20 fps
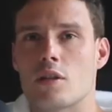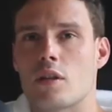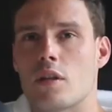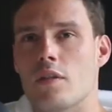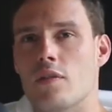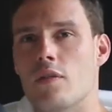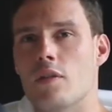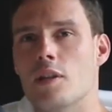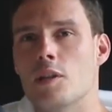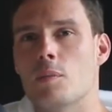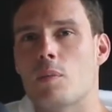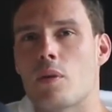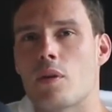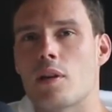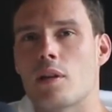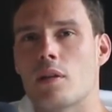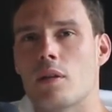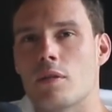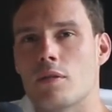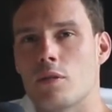So the first
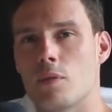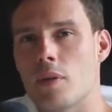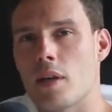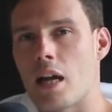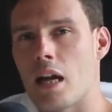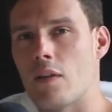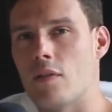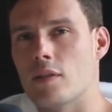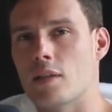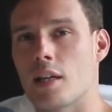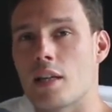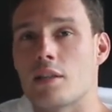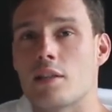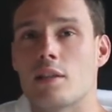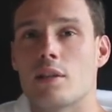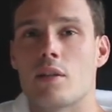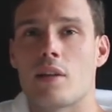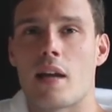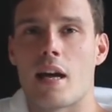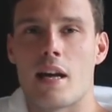body clock that we have is
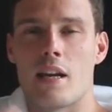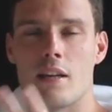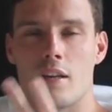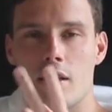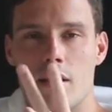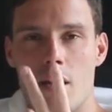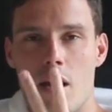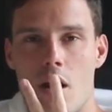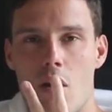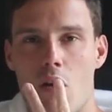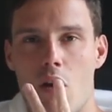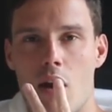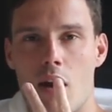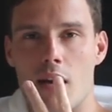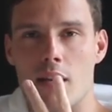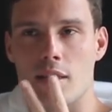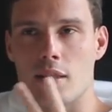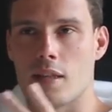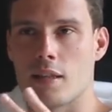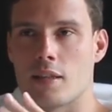actually located in our
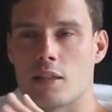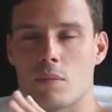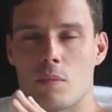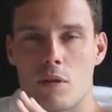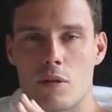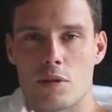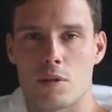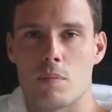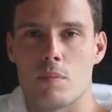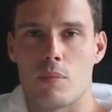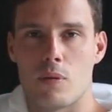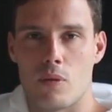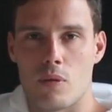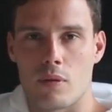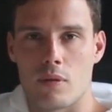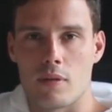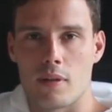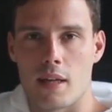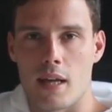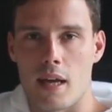eyes, and that's the most
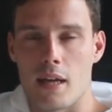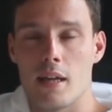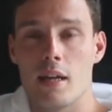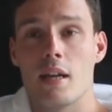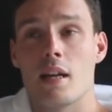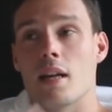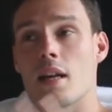important, okay?